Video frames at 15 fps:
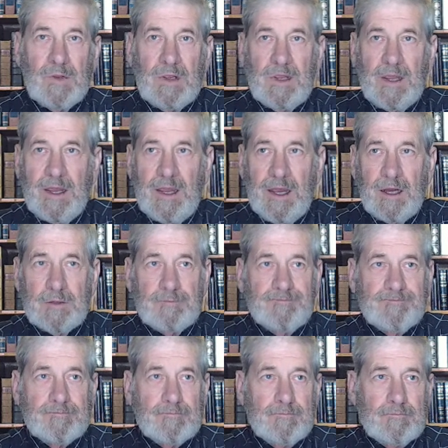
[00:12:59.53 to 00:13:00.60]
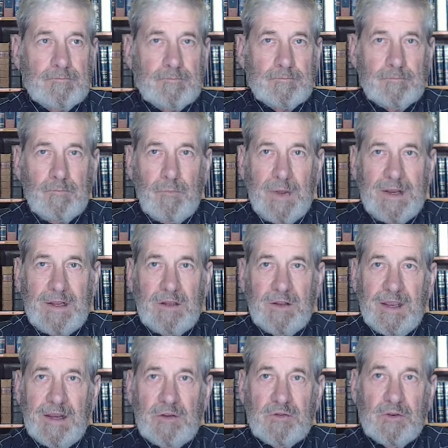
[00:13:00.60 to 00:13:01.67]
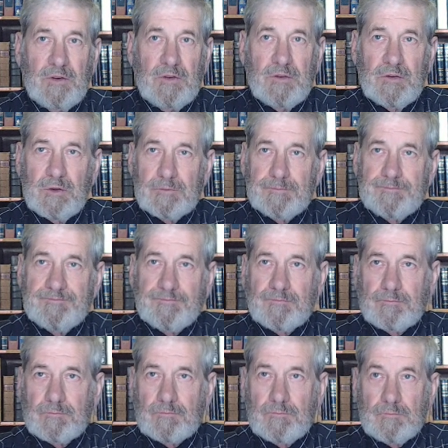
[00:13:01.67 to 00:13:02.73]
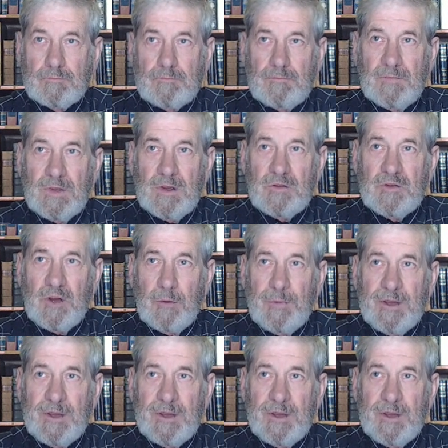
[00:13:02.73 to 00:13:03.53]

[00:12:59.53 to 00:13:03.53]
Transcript: And many nations shall be